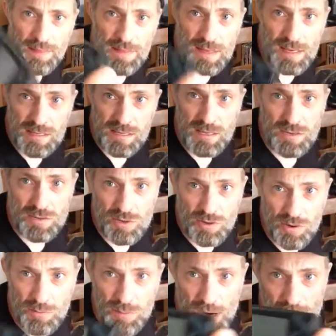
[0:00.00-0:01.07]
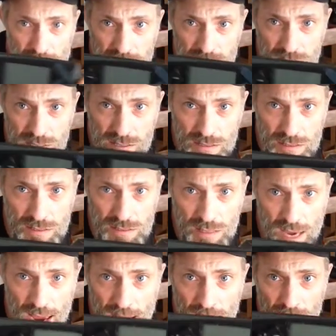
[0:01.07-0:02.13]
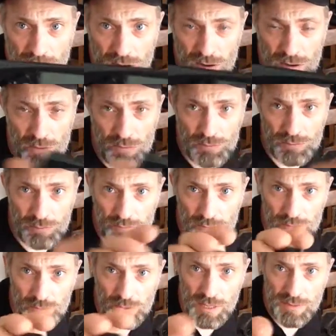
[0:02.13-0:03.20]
this control box at home when it